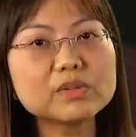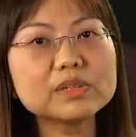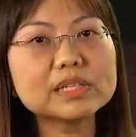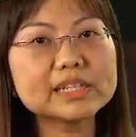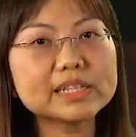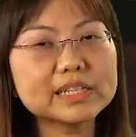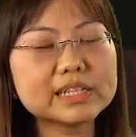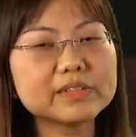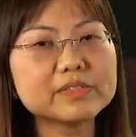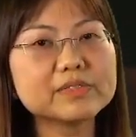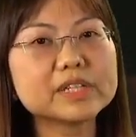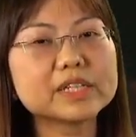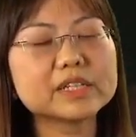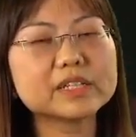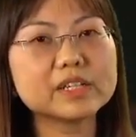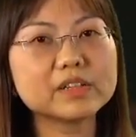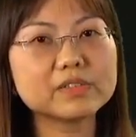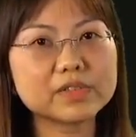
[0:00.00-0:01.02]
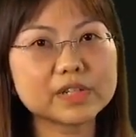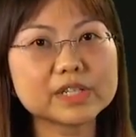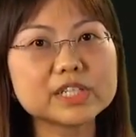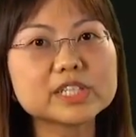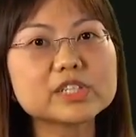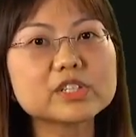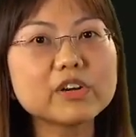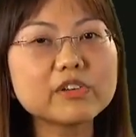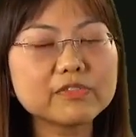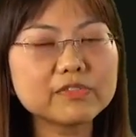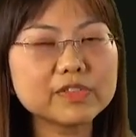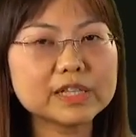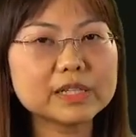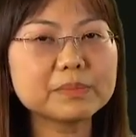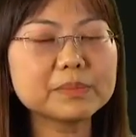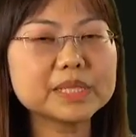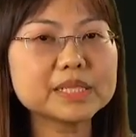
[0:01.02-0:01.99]
only leaving a very soft
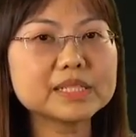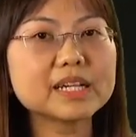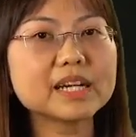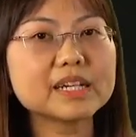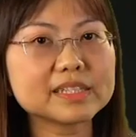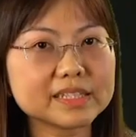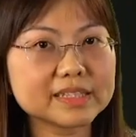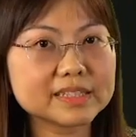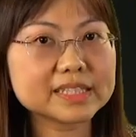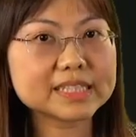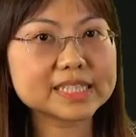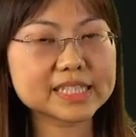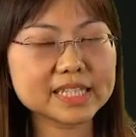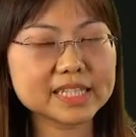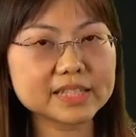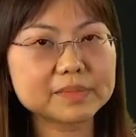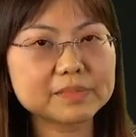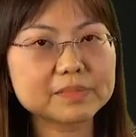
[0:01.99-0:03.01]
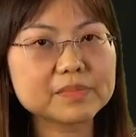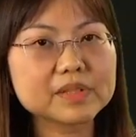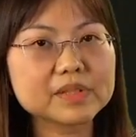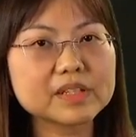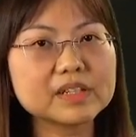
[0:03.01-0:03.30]
filament under the skin.